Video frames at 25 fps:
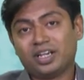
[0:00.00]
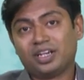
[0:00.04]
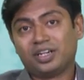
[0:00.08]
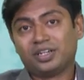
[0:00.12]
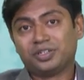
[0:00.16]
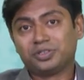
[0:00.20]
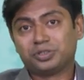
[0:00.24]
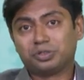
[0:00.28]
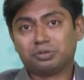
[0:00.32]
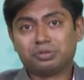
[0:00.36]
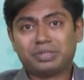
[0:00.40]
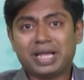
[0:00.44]

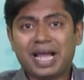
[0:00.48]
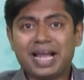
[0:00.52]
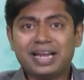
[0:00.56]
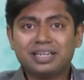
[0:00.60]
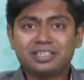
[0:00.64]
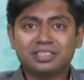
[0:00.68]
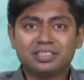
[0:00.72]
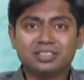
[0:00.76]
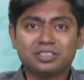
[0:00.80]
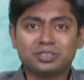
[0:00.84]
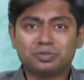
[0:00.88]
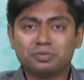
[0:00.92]
So
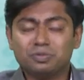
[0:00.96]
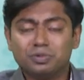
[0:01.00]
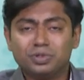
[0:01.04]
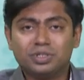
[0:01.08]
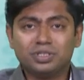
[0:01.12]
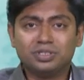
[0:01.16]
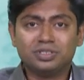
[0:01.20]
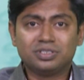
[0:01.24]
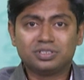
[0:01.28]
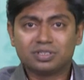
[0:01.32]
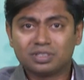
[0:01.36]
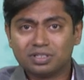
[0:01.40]

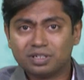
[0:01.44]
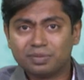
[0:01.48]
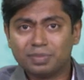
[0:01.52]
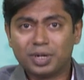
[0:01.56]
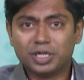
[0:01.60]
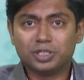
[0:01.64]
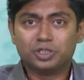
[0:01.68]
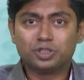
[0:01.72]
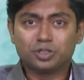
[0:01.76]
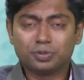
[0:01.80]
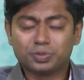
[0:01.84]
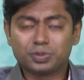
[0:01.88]
the
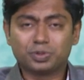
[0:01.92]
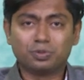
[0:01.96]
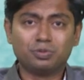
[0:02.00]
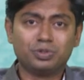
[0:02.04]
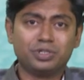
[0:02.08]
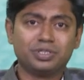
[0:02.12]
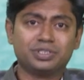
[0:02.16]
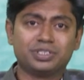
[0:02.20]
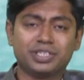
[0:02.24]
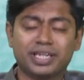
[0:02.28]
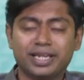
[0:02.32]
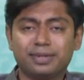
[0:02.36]
bunch of
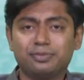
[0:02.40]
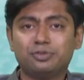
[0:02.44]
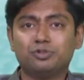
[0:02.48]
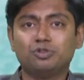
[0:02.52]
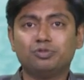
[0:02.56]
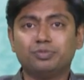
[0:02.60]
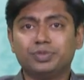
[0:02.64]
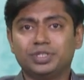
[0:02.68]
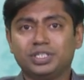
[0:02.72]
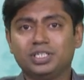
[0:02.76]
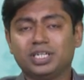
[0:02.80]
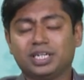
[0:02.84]
students came to
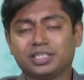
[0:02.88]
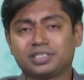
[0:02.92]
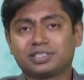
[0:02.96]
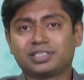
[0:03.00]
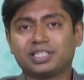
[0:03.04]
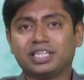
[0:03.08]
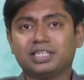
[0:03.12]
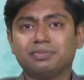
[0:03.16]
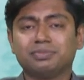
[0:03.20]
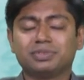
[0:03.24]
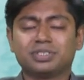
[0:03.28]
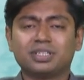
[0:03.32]
me
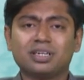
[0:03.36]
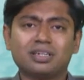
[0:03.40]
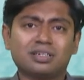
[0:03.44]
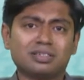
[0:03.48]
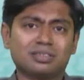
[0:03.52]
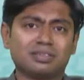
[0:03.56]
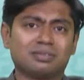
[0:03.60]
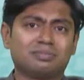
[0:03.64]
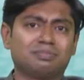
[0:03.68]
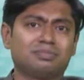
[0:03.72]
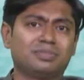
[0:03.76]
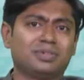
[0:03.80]
asking, "Sir,
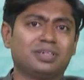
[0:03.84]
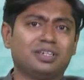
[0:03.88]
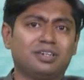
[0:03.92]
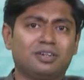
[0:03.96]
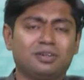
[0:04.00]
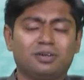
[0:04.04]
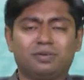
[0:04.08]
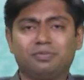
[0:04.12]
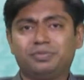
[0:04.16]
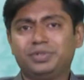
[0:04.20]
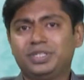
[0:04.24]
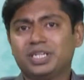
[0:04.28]

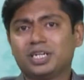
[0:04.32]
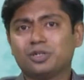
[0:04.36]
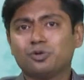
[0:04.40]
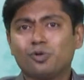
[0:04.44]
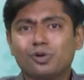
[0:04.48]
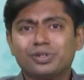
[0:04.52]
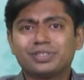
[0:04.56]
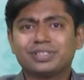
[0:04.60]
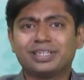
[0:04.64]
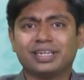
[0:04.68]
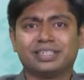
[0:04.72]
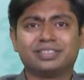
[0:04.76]
we are
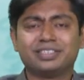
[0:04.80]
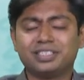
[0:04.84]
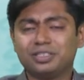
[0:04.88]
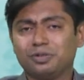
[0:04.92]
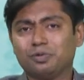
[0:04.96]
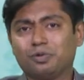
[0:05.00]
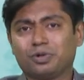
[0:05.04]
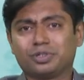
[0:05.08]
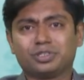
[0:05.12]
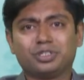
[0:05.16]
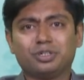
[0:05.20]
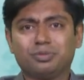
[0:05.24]
not getting
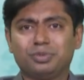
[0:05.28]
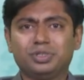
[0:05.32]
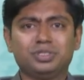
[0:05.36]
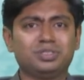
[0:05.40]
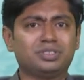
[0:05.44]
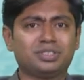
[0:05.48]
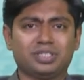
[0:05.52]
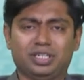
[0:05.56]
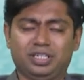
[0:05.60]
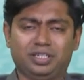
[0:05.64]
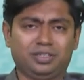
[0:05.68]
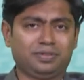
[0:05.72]
what they've been
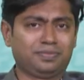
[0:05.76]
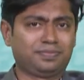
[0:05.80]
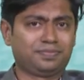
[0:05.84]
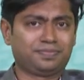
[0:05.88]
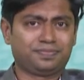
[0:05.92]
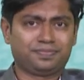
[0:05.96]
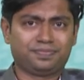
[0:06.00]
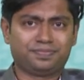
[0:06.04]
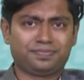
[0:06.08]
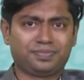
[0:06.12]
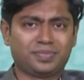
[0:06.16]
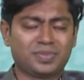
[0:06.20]
saying."
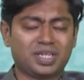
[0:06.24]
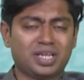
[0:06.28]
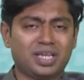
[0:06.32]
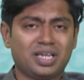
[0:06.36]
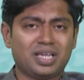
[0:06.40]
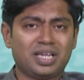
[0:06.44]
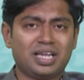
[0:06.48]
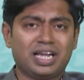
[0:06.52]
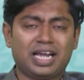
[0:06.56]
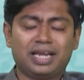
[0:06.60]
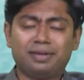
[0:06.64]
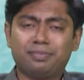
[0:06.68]

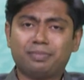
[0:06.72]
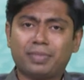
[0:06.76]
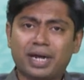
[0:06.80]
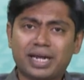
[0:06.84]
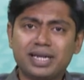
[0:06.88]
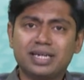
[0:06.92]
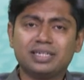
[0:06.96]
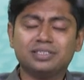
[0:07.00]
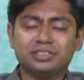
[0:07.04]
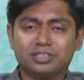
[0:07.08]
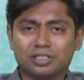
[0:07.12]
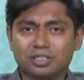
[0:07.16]
And my
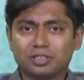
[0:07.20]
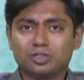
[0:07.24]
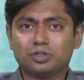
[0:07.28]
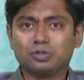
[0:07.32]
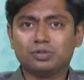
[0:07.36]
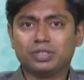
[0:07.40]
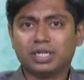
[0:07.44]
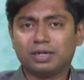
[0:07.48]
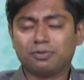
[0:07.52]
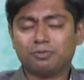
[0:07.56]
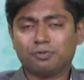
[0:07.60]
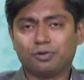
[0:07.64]
answer to
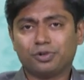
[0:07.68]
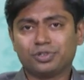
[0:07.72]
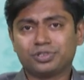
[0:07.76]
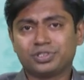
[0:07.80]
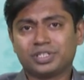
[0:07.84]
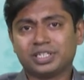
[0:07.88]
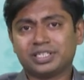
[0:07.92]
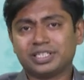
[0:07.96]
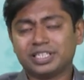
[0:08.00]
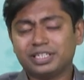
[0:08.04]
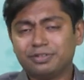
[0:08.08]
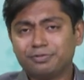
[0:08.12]
them was
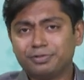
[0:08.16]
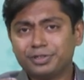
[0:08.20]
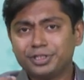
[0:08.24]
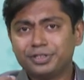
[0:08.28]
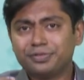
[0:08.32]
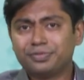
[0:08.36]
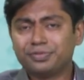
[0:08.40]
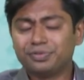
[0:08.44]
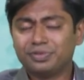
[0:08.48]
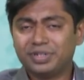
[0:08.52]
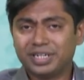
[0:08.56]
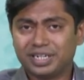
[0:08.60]
that even
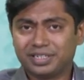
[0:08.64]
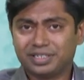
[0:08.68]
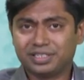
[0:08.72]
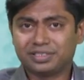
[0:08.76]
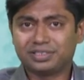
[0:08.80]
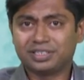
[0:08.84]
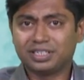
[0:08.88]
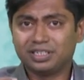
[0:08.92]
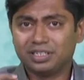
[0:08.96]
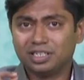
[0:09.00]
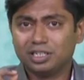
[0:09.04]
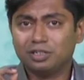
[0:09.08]
if you get a
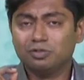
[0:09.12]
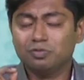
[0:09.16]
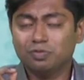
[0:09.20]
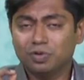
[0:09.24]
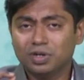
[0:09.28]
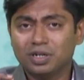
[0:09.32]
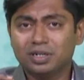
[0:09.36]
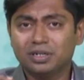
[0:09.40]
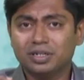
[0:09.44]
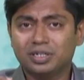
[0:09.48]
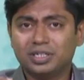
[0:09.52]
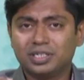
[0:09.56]
single
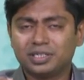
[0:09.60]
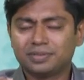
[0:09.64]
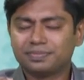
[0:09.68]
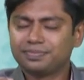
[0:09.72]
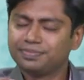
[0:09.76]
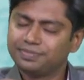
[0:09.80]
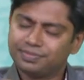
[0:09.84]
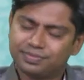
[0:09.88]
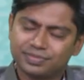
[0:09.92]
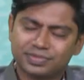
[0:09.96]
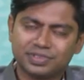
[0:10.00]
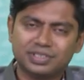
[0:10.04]
word,
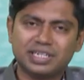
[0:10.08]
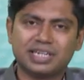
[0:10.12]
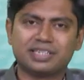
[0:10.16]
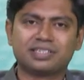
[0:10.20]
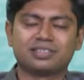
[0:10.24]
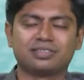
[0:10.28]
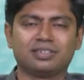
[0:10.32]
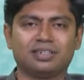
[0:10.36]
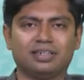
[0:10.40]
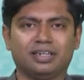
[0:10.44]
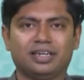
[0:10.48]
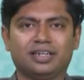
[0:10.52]
that's
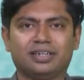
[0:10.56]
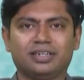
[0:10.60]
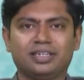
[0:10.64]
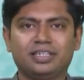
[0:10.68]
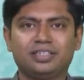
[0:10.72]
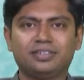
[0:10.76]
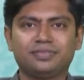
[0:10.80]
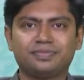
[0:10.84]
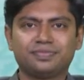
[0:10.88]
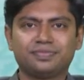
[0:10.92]
the learning.